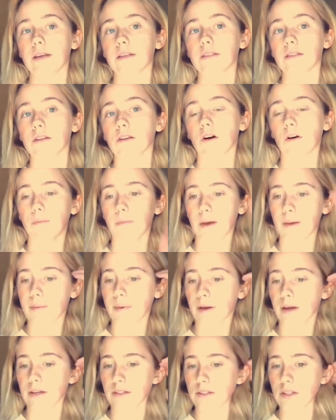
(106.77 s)
on me
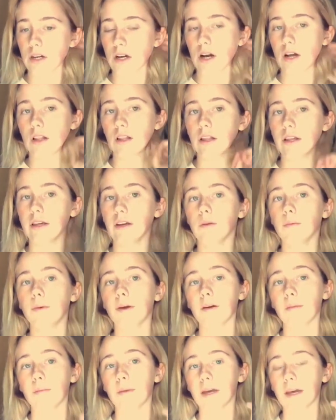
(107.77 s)
because they're a little
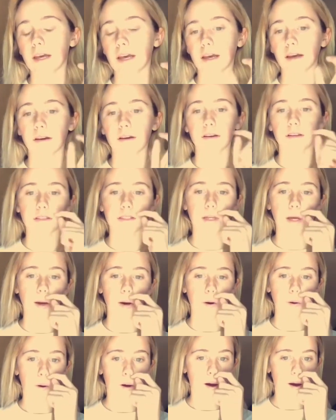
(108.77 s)
bit big,
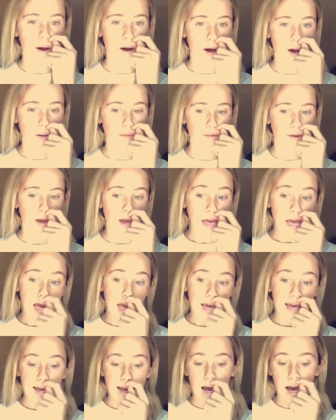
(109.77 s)
so um,
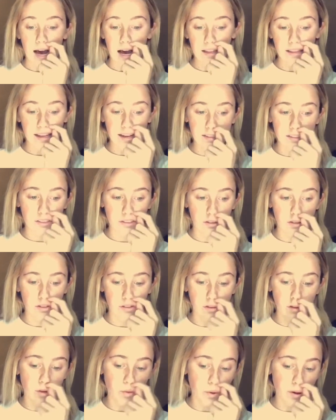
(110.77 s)
I like
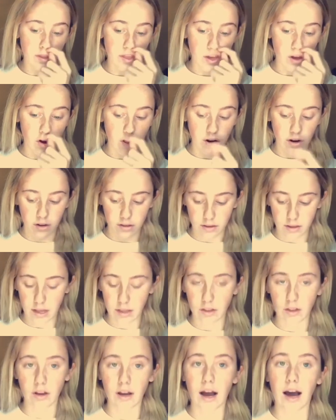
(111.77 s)
the way they are. They
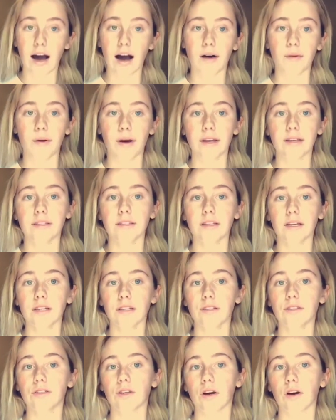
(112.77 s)
look high-waisted,
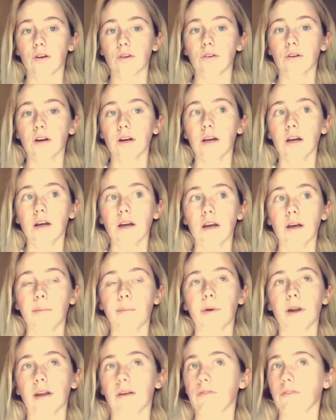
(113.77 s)
so, but
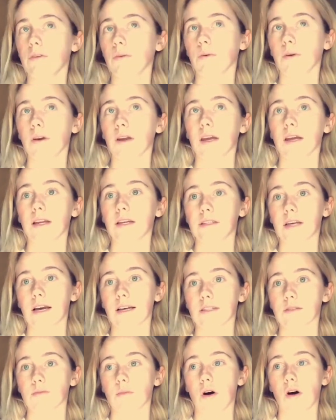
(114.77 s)
if you want to get a
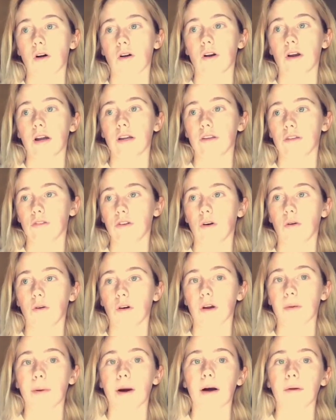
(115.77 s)
size smaller and you don't
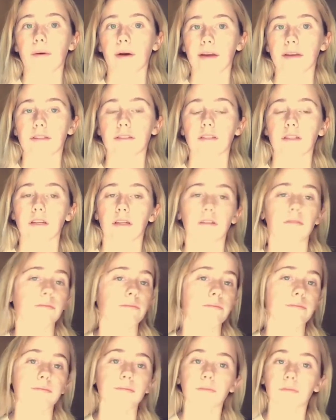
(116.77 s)
want them high-waisted,
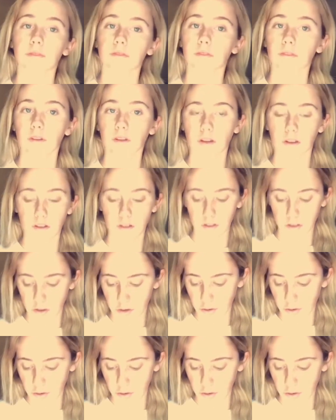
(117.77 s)
you do